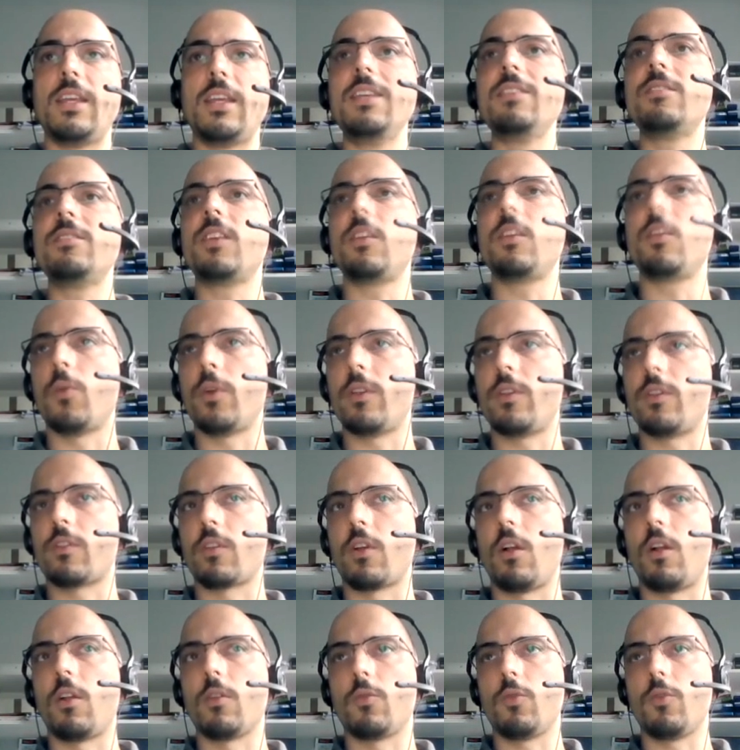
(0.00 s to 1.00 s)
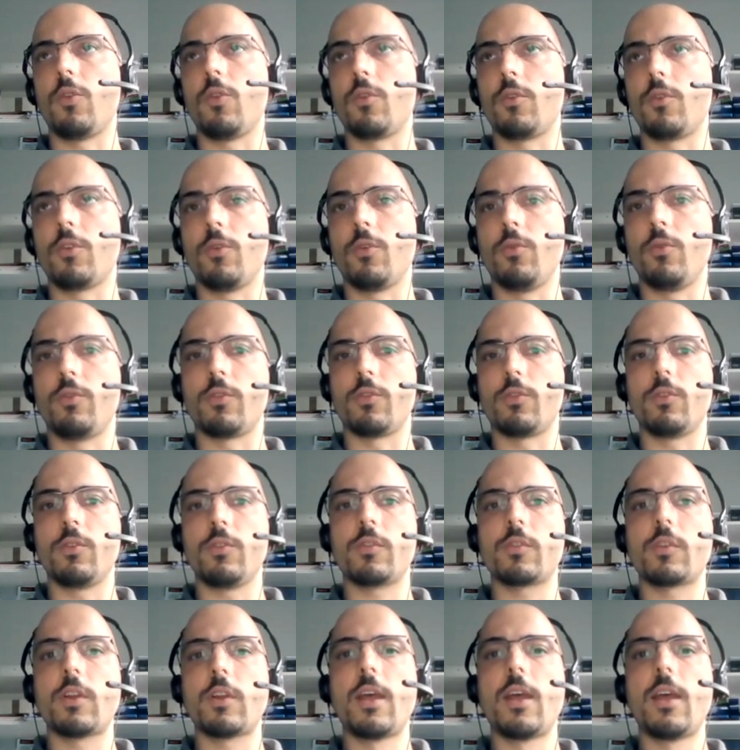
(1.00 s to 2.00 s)
easy to install to your
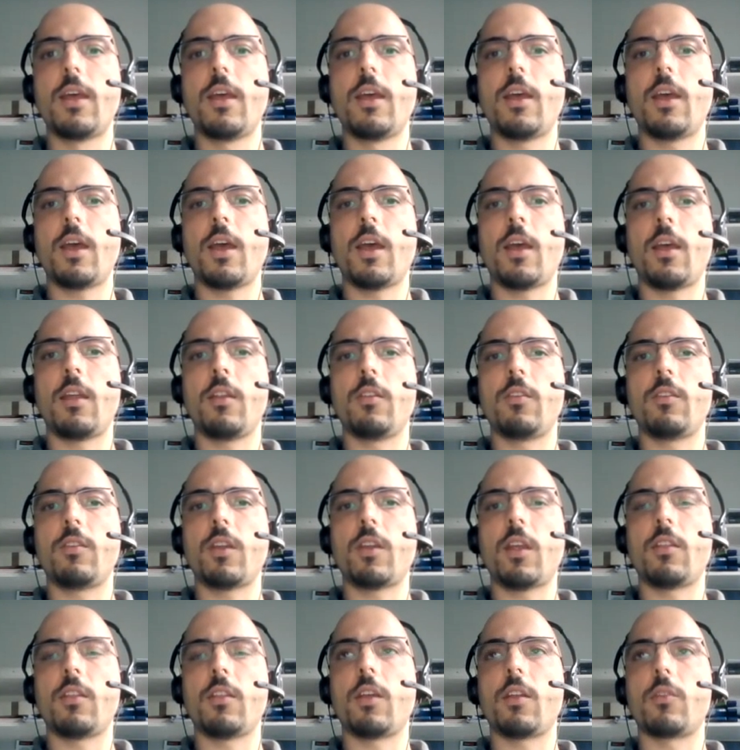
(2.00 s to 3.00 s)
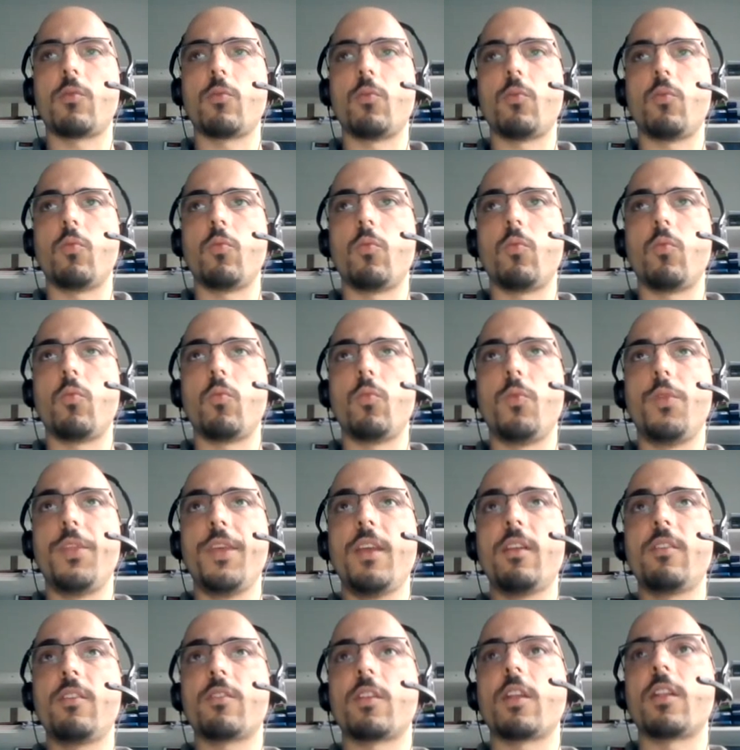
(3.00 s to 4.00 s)
users, and that
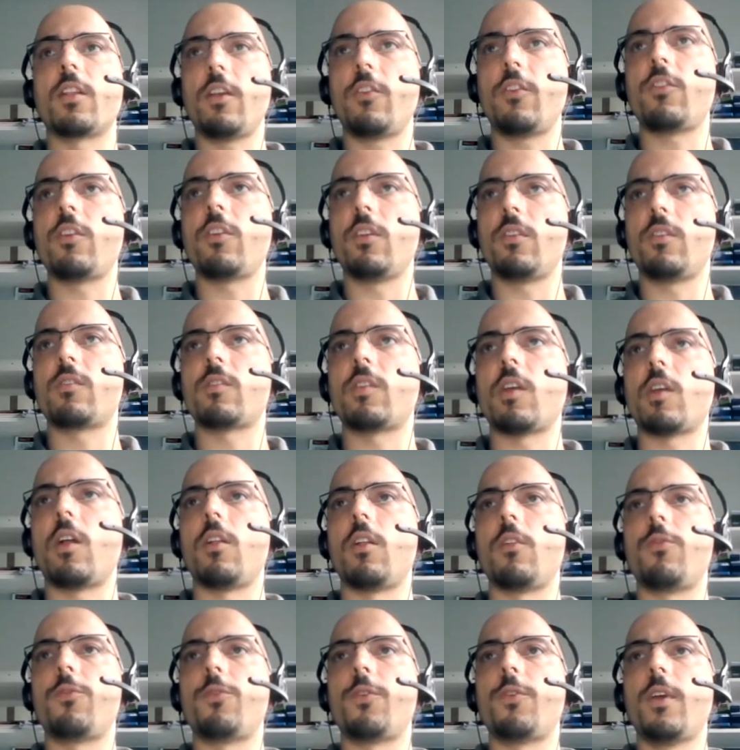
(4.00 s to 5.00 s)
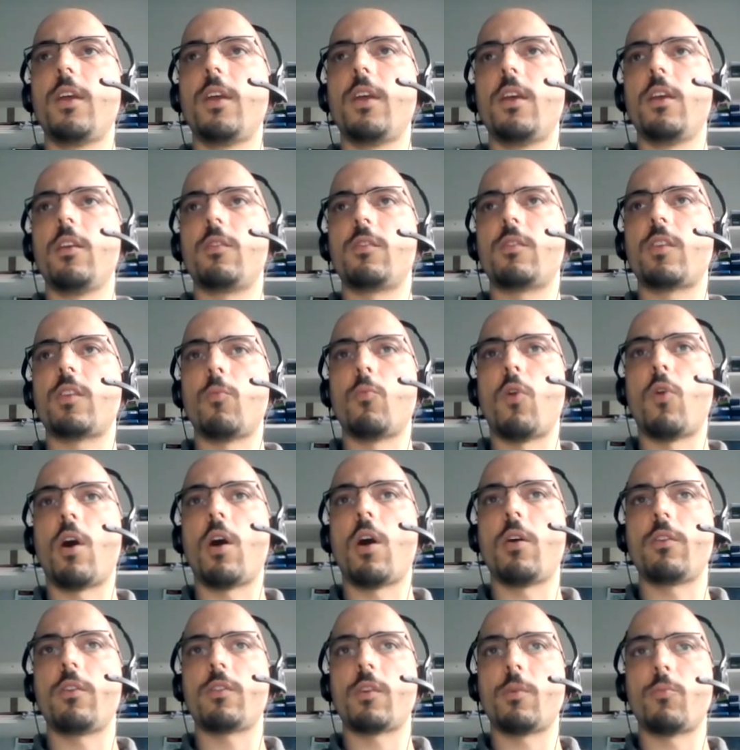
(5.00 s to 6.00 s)
the installation itself is
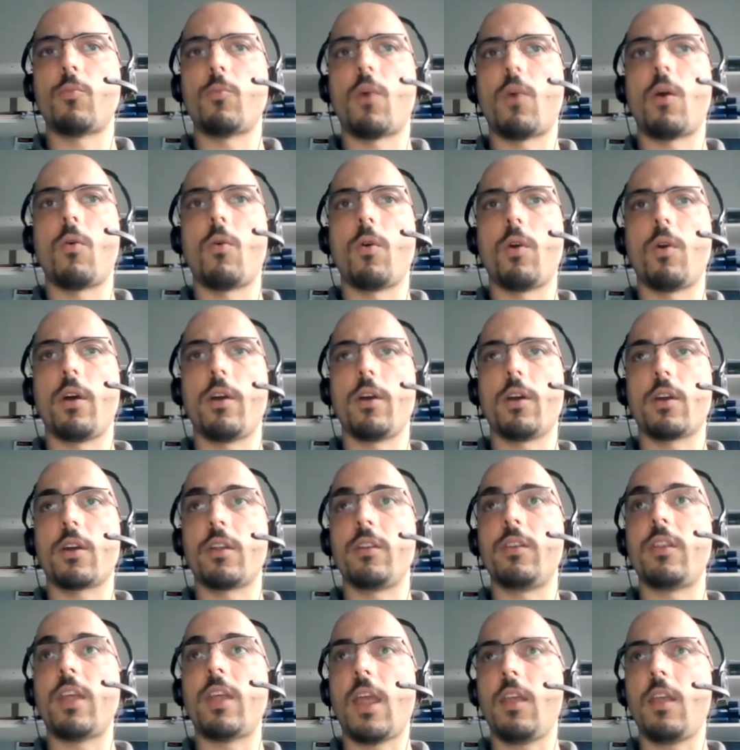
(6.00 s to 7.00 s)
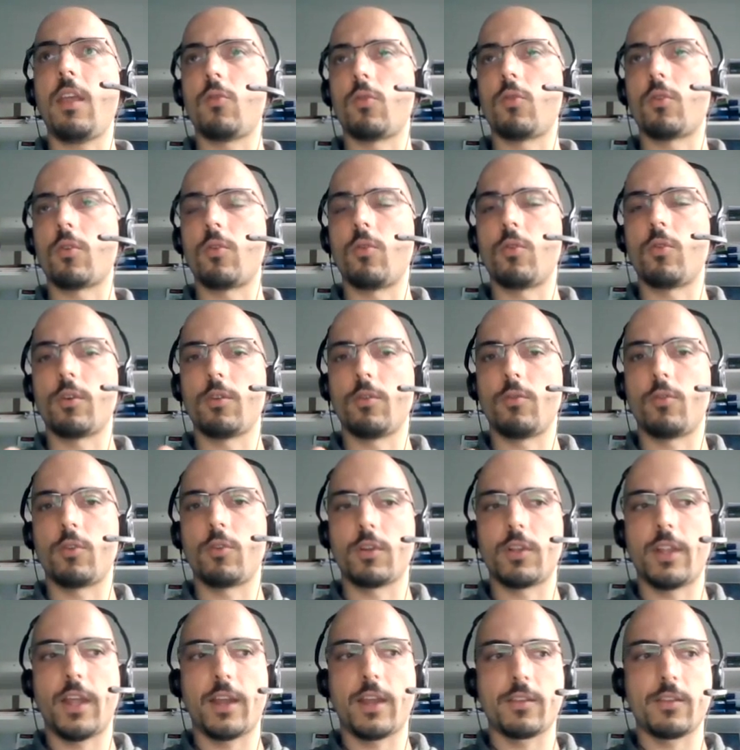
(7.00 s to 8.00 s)
somehow contained,
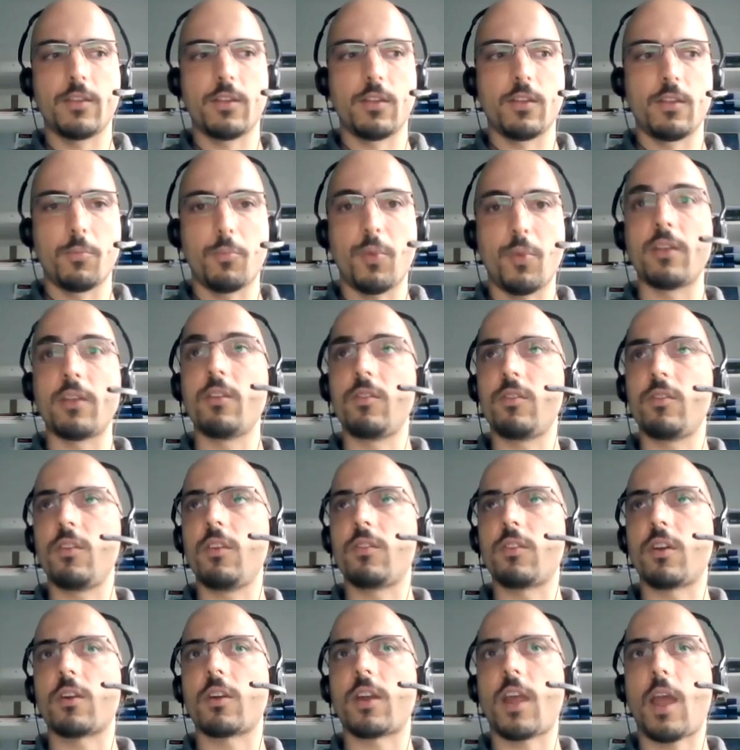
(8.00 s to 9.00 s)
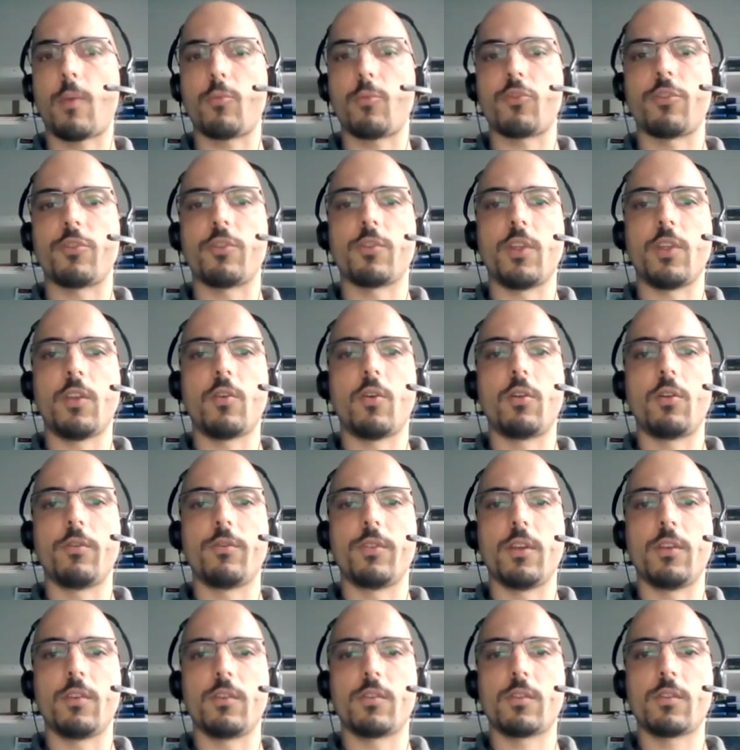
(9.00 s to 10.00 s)
or like the dependencies are captured in all
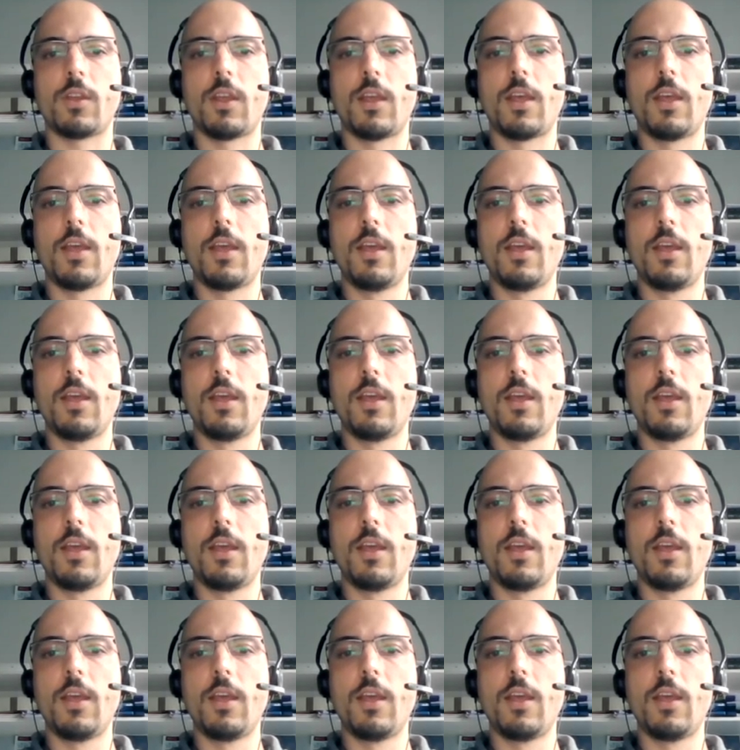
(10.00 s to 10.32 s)
of this.